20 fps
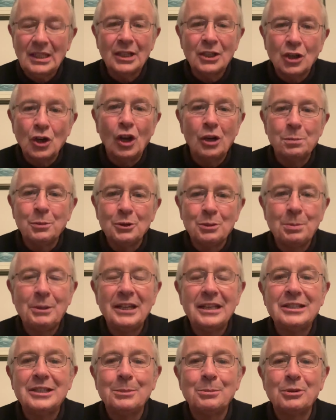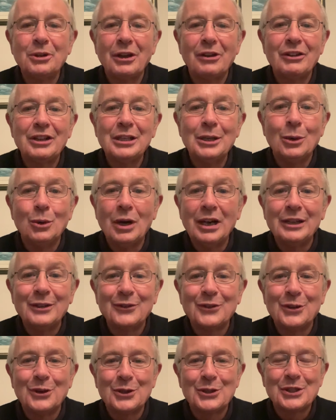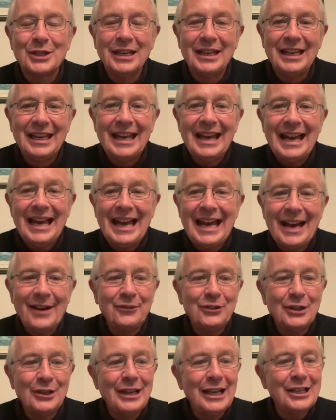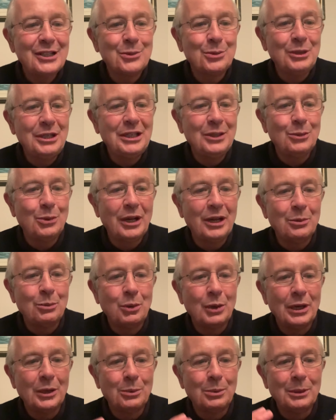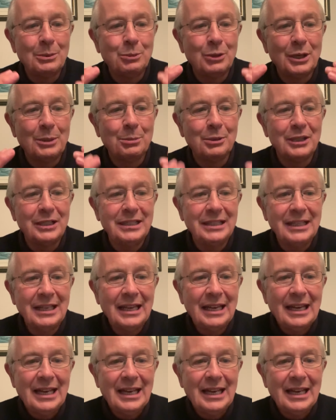Cork must play Tipperary now. And of course, after last week whereby